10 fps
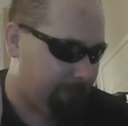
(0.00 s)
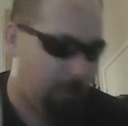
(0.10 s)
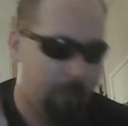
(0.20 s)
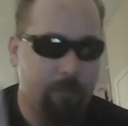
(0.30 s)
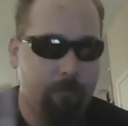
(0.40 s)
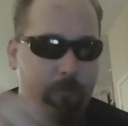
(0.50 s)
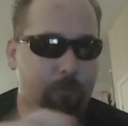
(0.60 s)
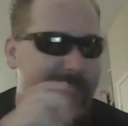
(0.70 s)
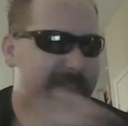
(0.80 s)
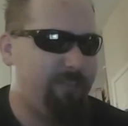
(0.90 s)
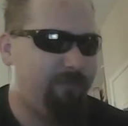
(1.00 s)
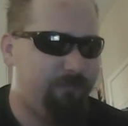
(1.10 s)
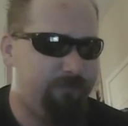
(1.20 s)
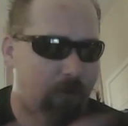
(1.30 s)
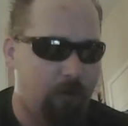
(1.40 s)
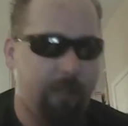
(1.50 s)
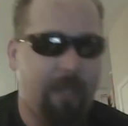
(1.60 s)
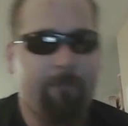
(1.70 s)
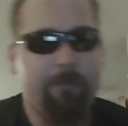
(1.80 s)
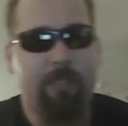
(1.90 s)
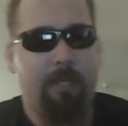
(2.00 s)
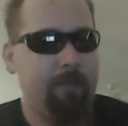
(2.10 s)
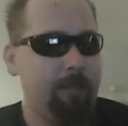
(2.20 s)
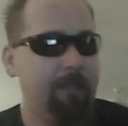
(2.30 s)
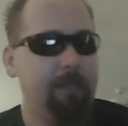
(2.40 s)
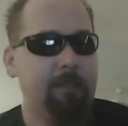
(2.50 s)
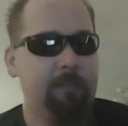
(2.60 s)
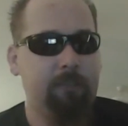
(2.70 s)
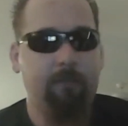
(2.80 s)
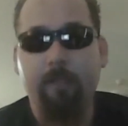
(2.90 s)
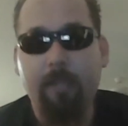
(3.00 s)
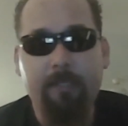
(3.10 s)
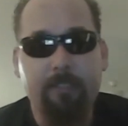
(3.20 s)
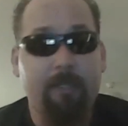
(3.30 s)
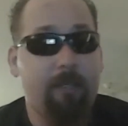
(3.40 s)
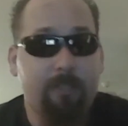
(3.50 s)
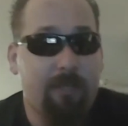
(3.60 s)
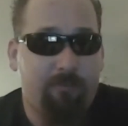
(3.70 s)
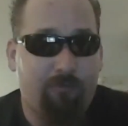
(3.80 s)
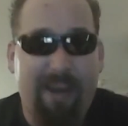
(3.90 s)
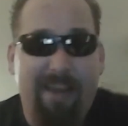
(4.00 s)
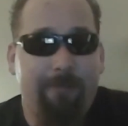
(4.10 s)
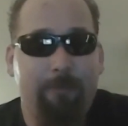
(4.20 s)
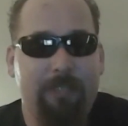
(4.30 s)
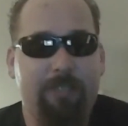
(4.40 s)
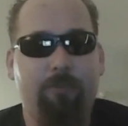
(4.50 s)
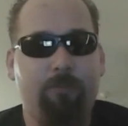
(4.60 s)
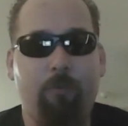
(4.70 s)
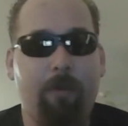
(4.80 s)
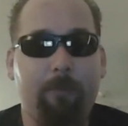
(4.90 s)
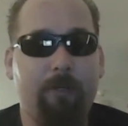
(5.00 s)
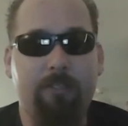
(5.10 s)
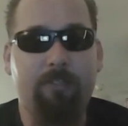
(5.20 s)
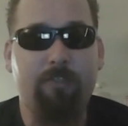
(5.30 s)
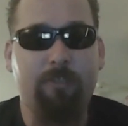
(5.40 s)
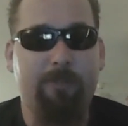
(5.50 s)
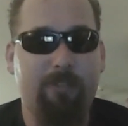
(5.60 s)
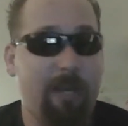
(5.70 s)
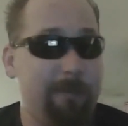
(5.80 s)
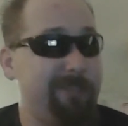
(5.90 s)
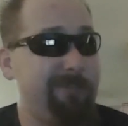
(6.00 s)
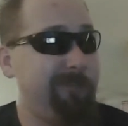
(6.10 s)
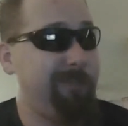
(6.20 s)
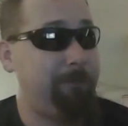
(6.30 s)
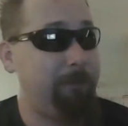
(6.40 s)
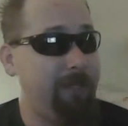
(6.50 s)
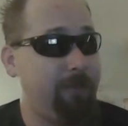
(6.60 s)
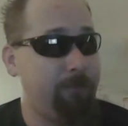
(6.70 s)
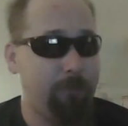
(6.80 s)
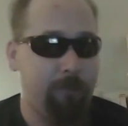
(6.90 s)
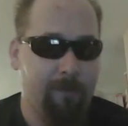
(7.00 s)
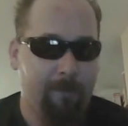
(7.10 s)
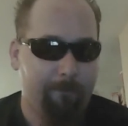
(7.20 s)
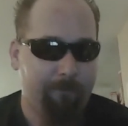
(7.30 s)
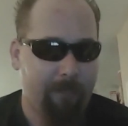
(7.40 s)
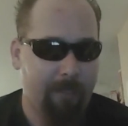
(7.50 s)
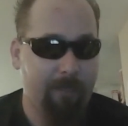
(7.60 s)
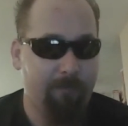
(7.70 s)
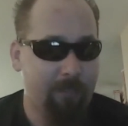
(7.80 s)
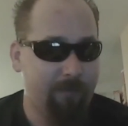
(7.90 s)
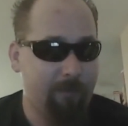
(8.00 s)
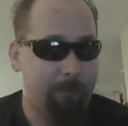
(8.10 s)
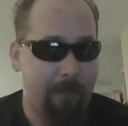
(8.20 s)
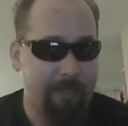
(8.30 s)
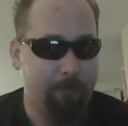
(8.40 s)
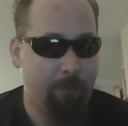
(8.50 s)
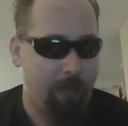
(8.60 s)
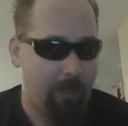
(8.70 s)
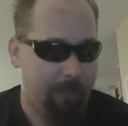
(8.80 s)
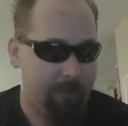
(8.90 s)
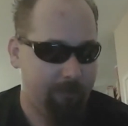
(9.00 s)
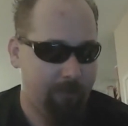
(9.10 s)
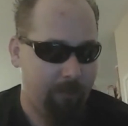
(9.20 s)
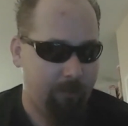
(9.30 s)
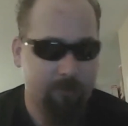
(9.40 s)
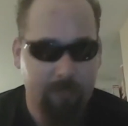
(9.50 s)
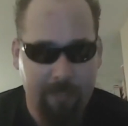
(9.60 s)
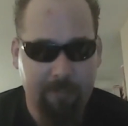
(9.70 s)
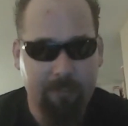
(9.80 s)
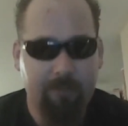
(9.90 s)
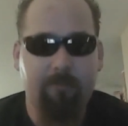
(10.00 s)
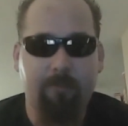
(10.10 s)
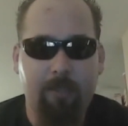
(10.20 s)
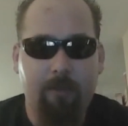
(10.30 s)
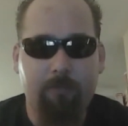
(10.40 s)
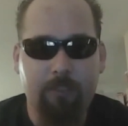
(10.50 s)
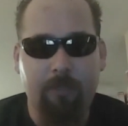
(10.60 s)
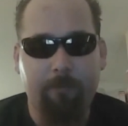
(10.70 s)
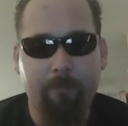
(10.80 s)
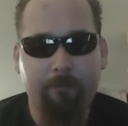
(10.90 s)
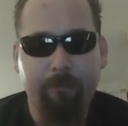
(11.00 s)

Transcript: Mario Luigi full game set. So, and like I said, that goes up randomly to one person who subscribes. That's really pretty cool. And given given the price point on it, you know, it's nice and, you know, cheap.